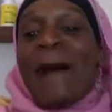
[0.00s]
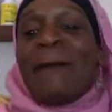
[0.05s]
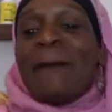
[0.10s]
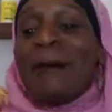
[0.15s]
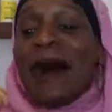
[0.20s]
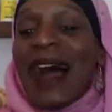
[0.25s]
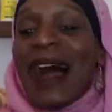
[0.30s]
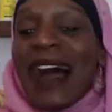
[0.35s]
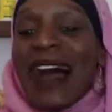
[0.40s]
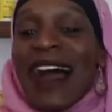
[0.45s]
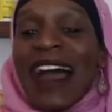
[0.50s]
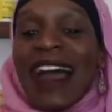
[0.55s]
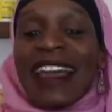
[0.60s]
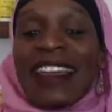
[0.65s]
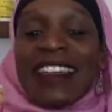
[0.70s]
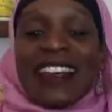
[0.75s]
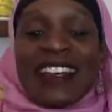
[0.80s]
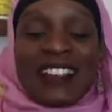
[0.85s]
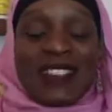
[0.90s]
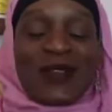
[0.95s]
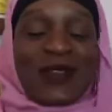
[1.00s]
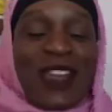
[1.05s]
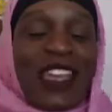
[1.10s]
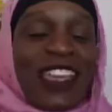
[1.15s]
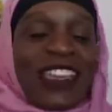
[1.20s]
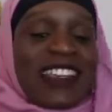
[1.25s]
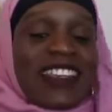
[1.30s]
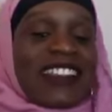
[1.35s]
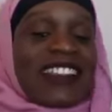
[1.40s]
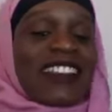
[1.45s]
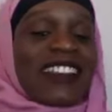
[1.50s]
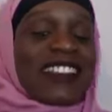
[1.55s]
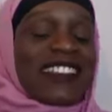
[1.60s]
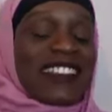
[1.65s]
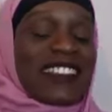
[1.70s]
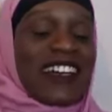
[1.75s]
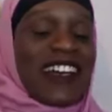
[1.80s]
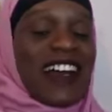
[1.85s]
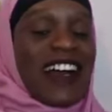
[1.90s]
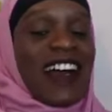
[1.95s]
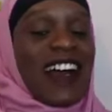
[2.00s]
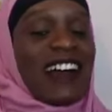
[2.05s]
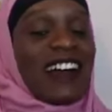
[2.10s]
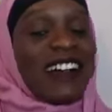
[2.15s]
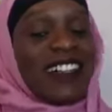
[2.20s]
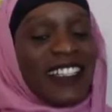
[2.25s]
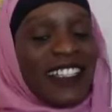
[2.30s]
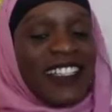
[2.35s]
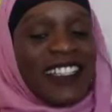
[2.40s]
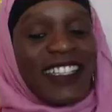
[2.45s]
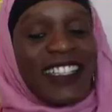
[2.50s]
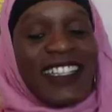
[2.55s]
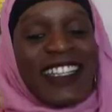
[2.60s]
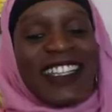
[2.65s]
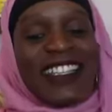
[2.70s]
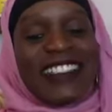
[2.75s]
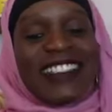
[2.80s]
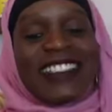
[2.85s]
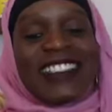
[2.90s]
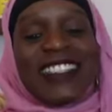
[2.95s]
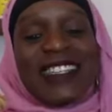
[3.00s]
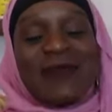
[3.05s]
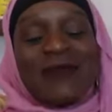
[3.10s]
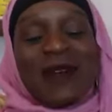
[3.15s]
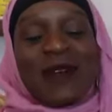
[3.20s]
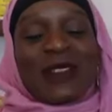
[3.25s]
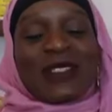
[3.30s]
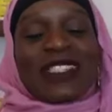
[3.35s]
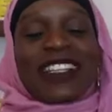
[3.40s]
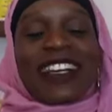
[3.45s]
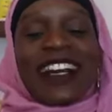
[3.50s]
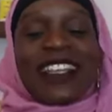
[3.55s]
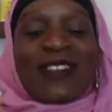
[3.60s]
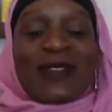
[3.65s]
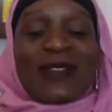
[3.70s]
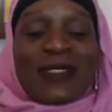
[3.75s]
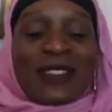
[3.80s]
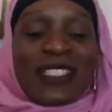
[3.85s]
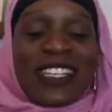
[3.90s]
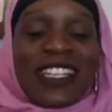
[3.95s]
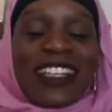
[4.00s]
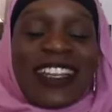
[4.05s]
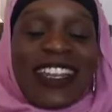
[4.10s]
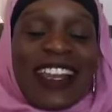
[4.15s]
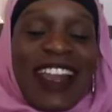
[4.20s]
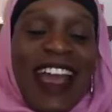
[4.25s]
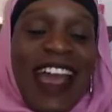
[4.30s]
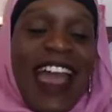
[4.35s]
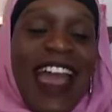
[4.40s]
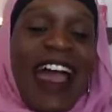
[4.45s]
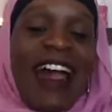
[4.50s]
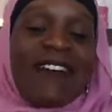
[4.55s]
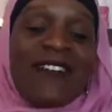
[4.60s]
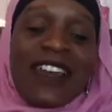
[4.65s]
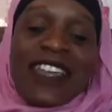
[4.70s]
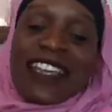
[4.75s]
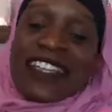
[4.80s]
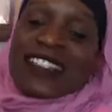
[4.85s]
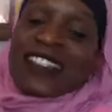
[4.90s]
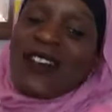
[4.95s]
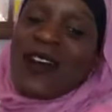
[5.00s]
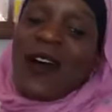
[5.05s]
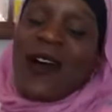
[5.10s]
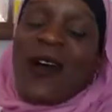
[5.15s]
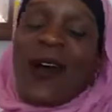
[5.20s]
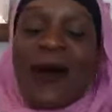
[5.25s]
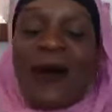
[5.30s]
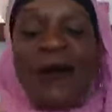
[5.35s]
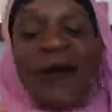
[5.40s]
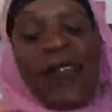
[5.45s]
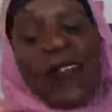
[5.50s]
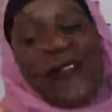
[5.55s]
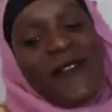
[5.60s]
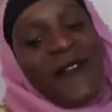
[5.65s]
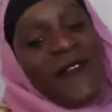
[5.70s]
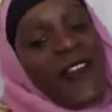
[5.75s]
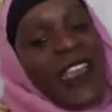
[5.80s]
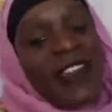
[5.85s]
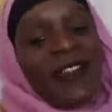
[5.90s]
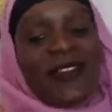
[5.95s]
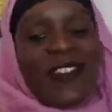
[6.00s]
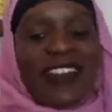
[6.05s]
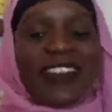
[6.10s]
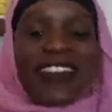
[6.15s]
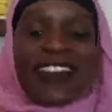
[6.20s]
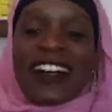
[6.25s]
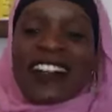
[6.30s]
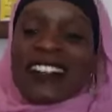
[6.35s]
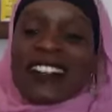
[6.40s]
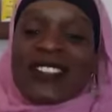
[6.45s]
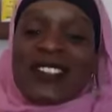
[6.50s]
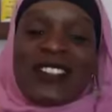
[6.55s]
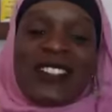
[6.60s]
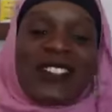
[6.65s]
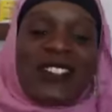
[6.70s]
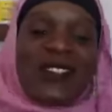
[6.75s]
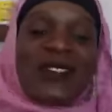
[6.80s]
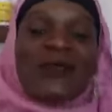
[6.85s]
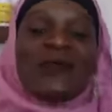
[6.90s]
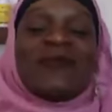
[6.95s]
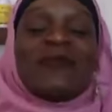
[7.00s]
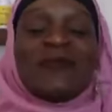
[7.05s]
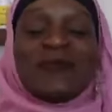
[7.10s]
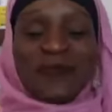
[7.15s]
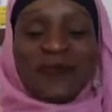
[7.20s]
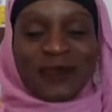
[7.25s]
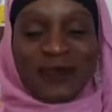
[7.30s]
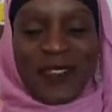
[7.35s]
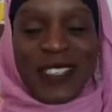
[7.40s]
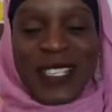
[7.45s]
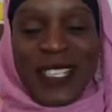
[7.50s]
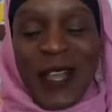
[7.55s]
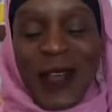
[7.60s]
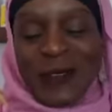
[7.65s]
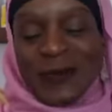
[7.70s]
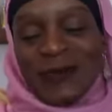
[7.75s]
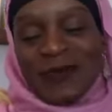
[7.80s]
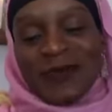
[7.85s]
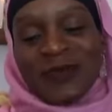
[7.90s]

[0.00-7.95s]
my Las Vegas uh, hoodie is the most colorful thing that I have, and it's all my favorite colors too. So